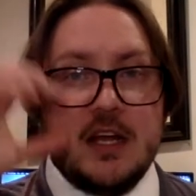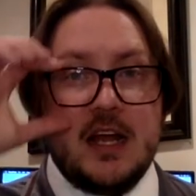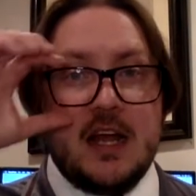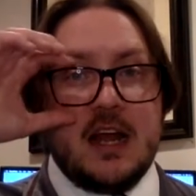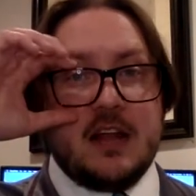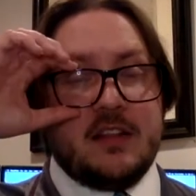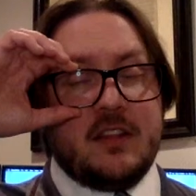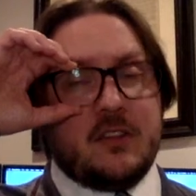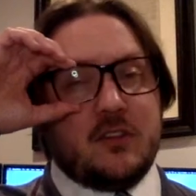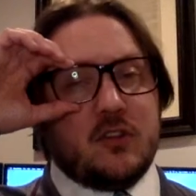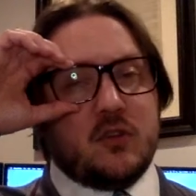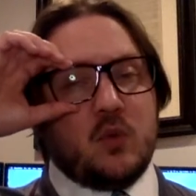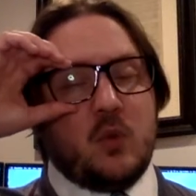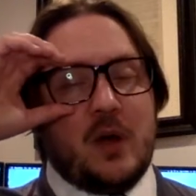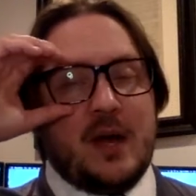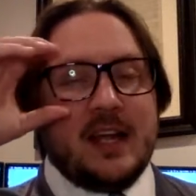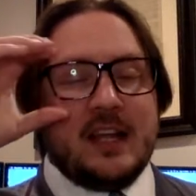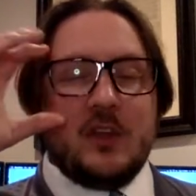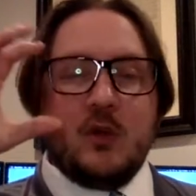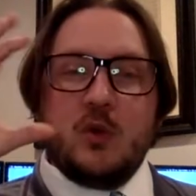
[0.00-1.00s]
And this is
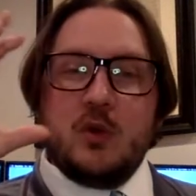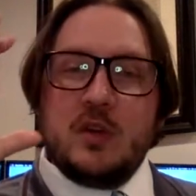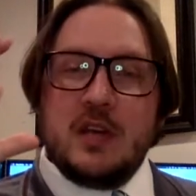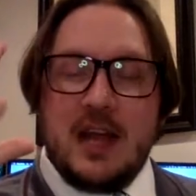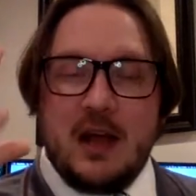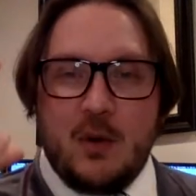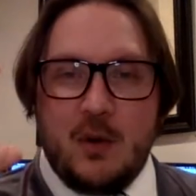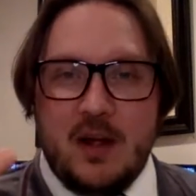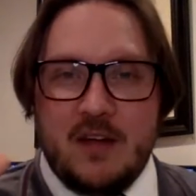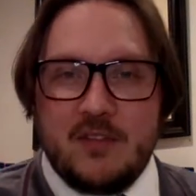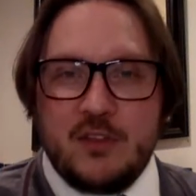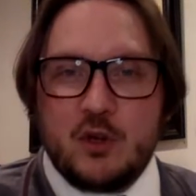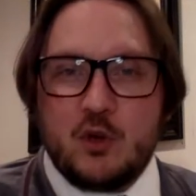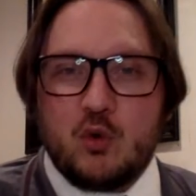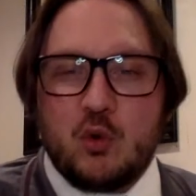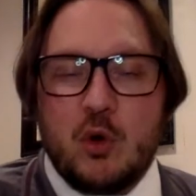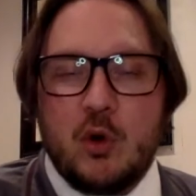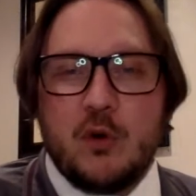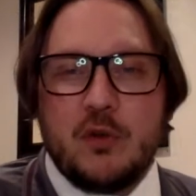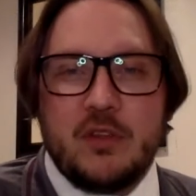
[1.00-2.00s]
why you now have the
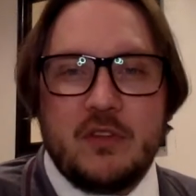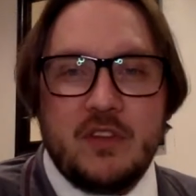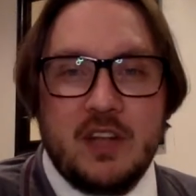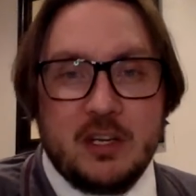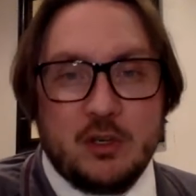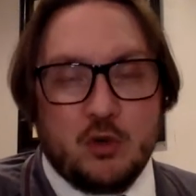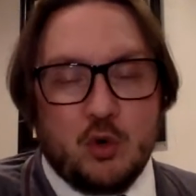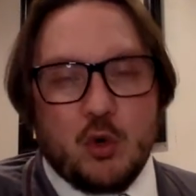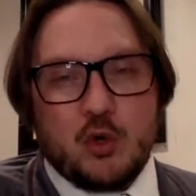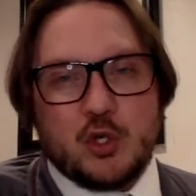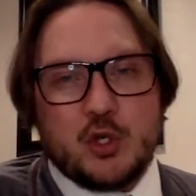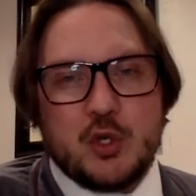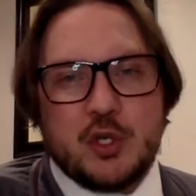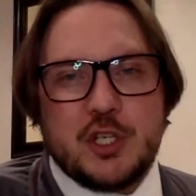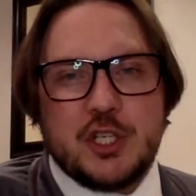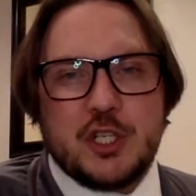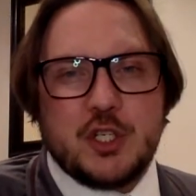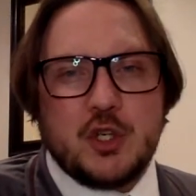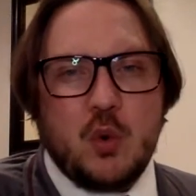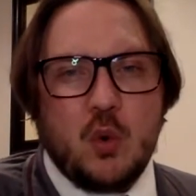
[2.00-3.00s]
growth of like grocery
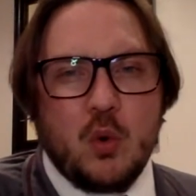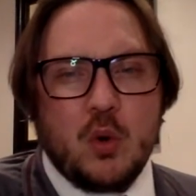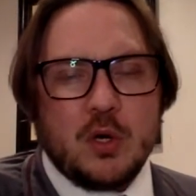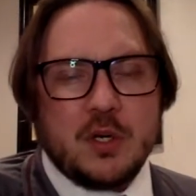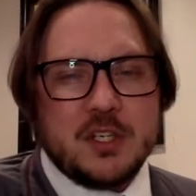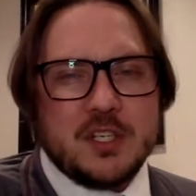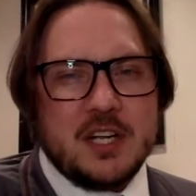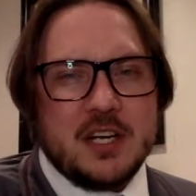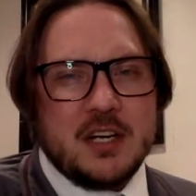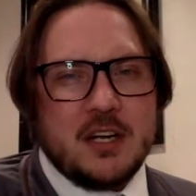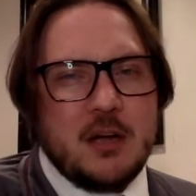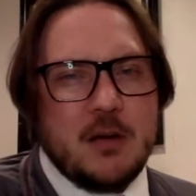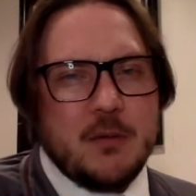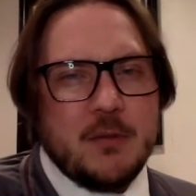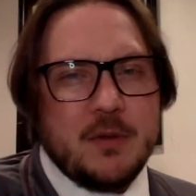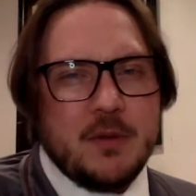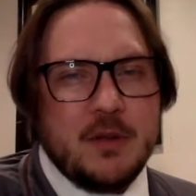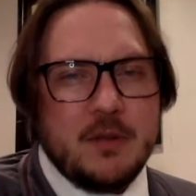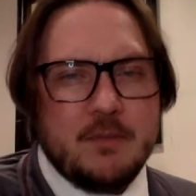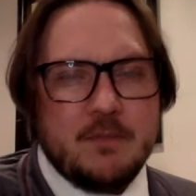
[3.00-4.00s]
stores that come
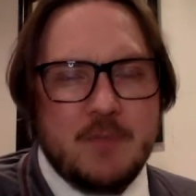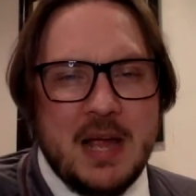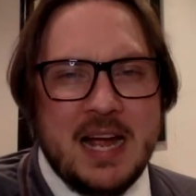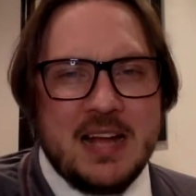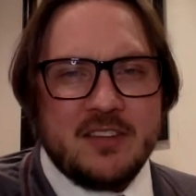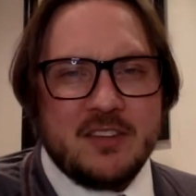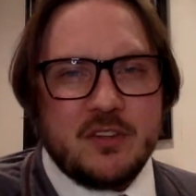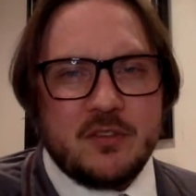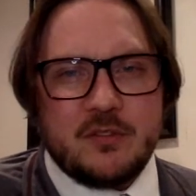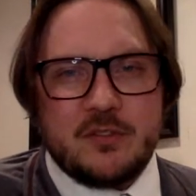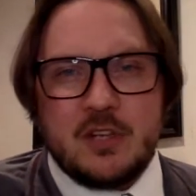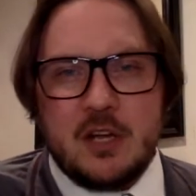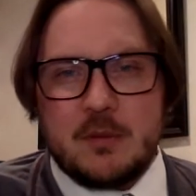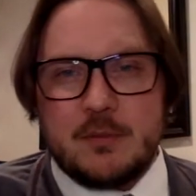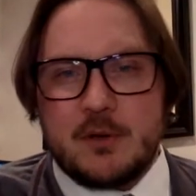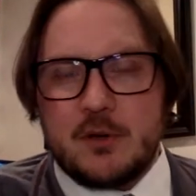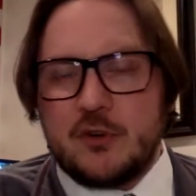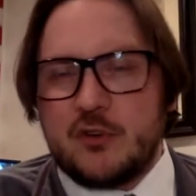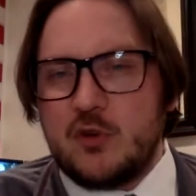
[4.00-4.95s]
in massive numbers.